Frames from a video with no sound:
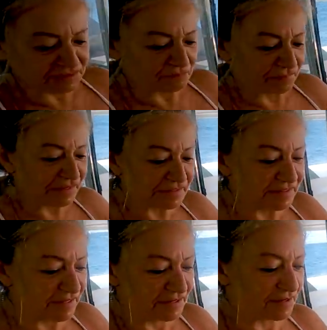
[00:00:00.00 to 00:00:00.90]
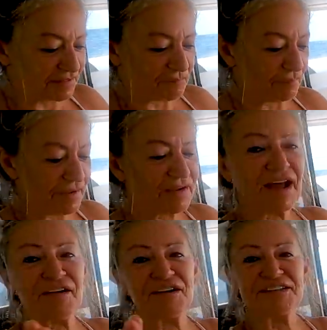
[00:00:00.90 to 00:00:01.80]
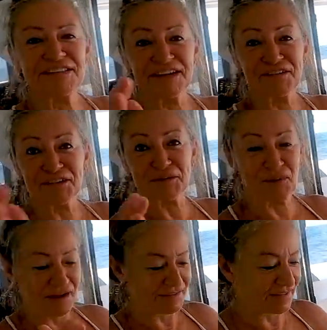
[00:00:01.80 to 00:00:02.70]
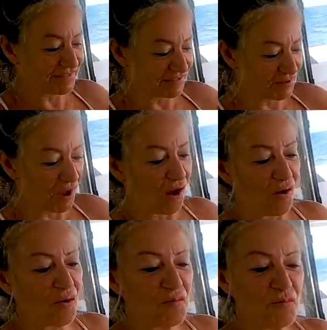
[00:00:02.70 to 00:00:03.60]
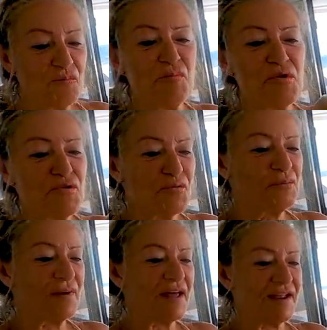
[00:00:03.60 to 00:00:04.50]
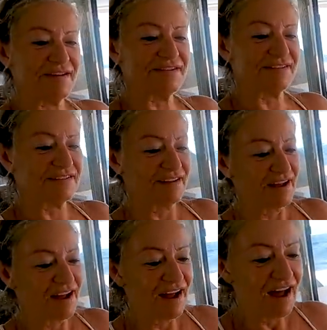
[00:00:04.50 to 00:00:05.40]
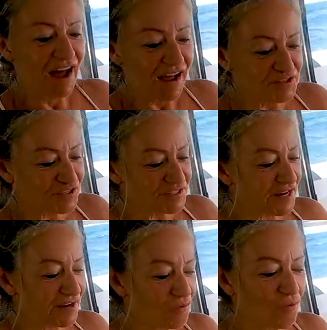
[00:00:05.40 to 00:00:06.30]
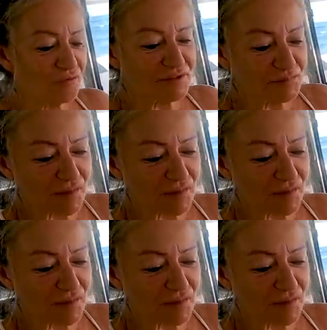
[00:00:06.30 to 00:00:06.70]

is the big secret, the big curry secret spot. This is a homebrew blend. I just take all the